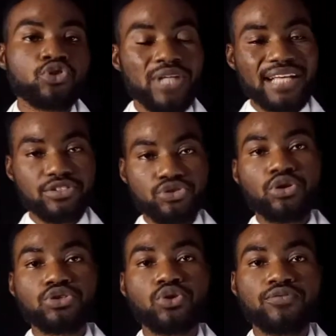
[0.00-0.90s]
So that's the
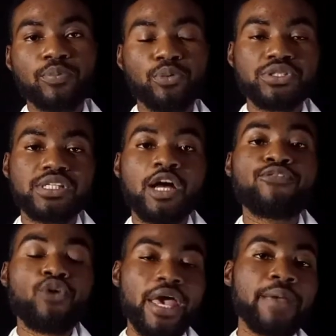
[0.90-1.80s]
structure of the posting.
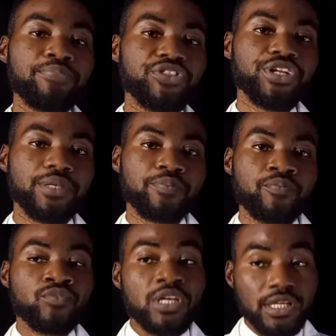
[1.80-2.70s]
Now, for M3,
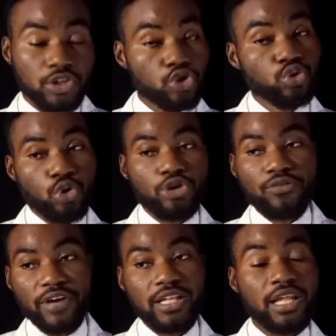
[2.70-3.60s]
your
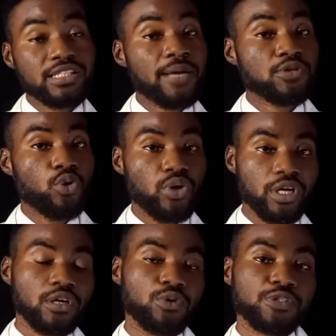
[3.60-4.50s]
final exams are
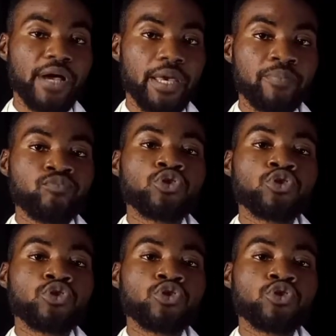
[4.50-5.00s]
already close by.